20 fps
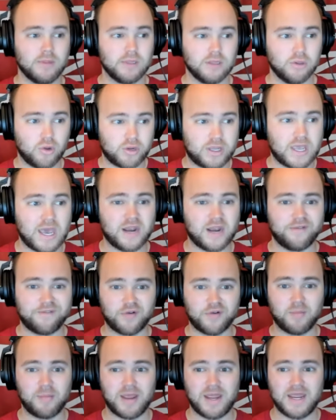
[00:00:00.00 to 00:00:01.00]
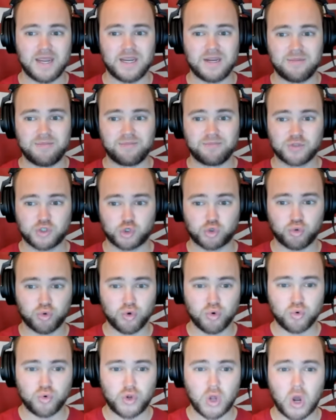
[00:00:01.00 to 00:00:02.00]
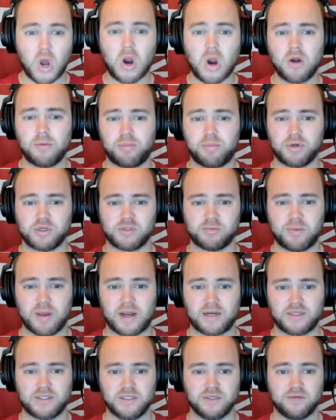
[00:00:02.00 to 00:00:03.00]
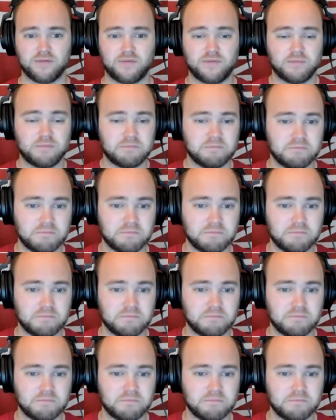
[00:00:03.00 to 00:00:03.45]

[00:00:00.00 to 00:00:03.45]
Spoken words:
look at it from a true guard perspective.